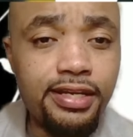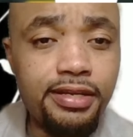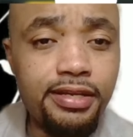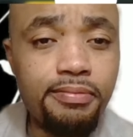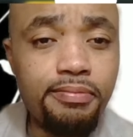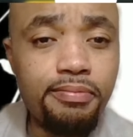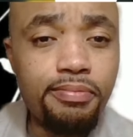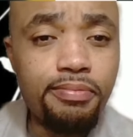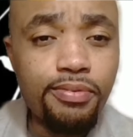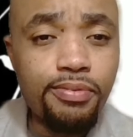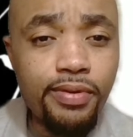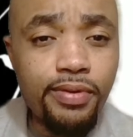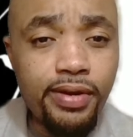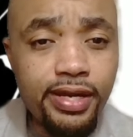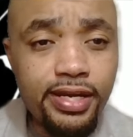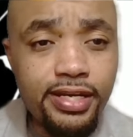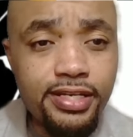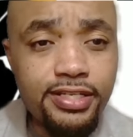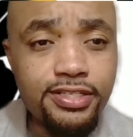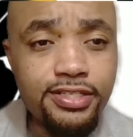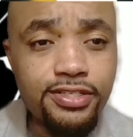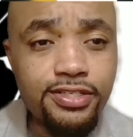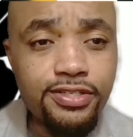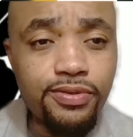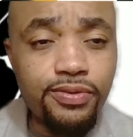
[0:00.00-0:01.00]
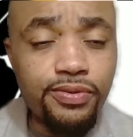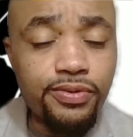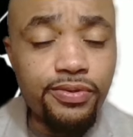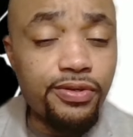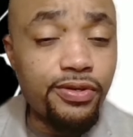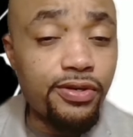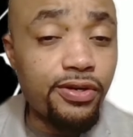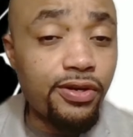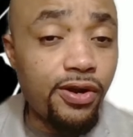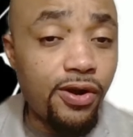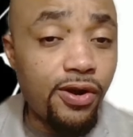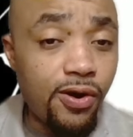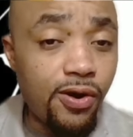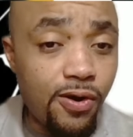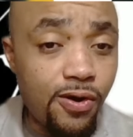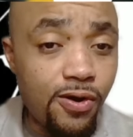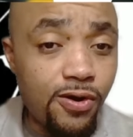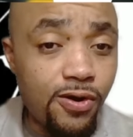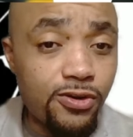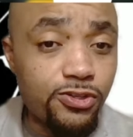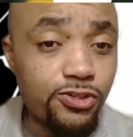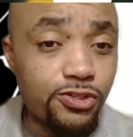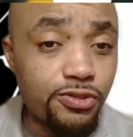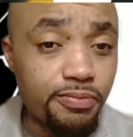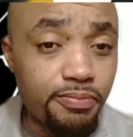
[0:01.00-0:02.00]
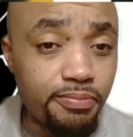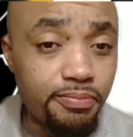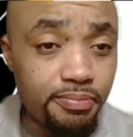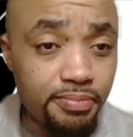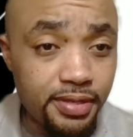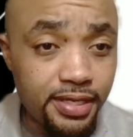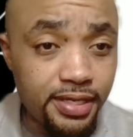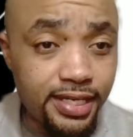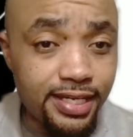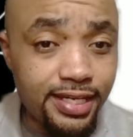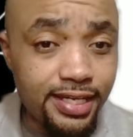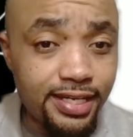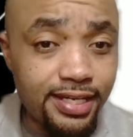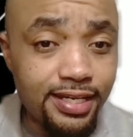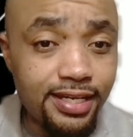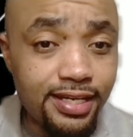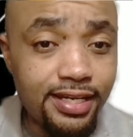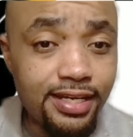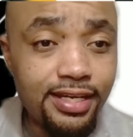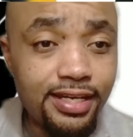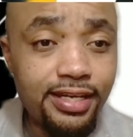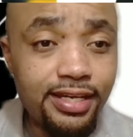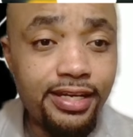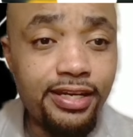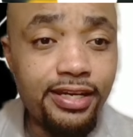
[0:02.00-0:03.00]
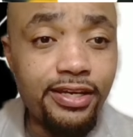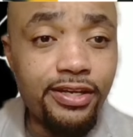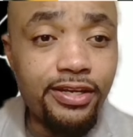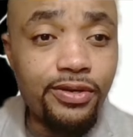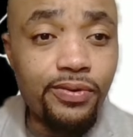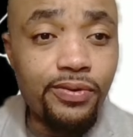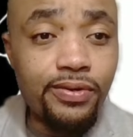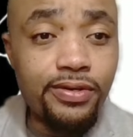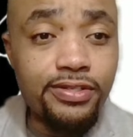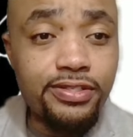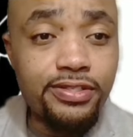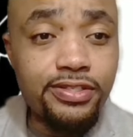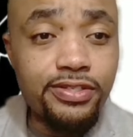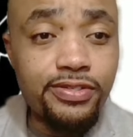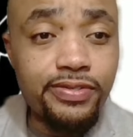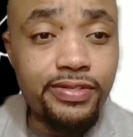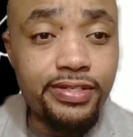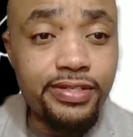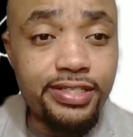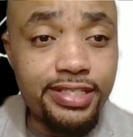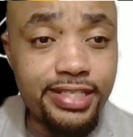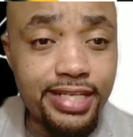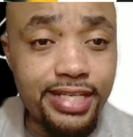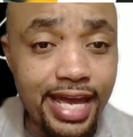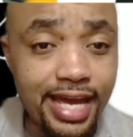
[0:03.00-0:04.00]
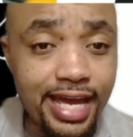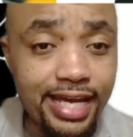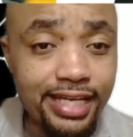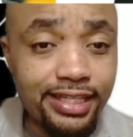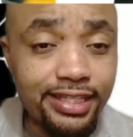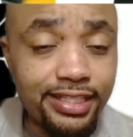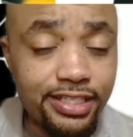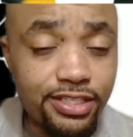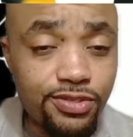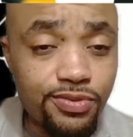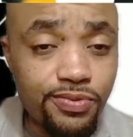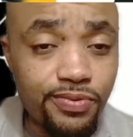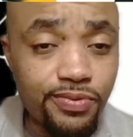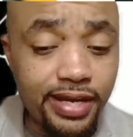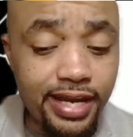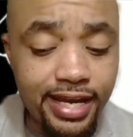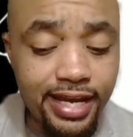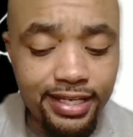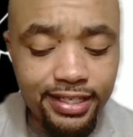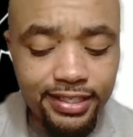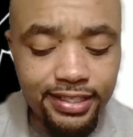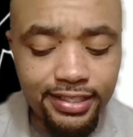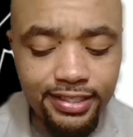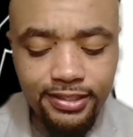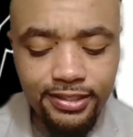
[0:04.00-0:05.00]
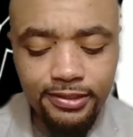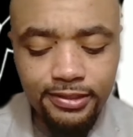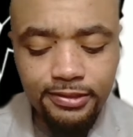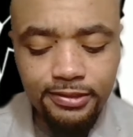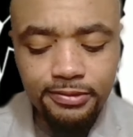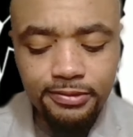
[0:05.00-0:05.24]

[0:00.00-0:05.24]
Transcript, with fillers: embrace who you're called to be in order to exact this reality.